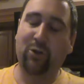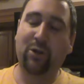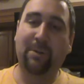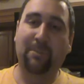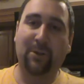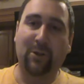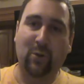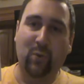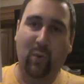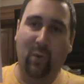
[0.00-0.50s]

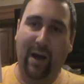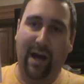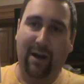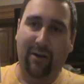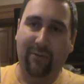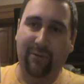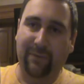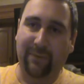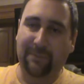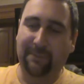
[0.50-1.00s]
number
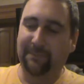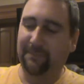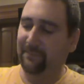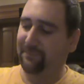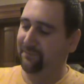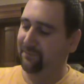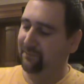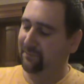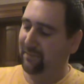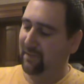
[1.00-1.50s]
12.
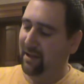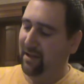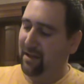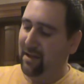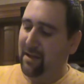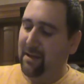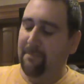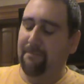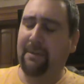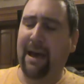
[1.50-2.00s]

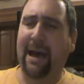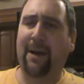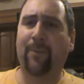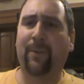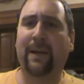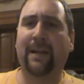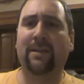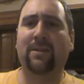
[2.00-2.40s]
Batwing